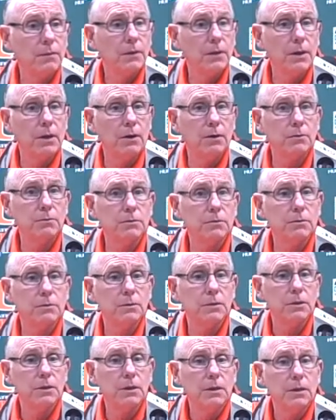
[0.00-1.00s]
You know,
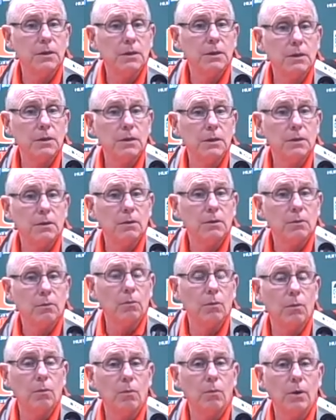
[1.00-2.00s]

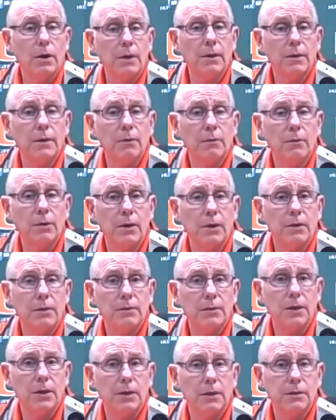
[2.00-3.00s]
one of, the- one
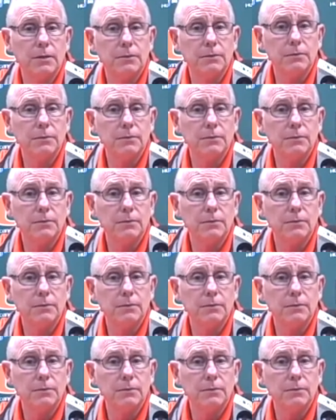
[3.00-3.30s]
of the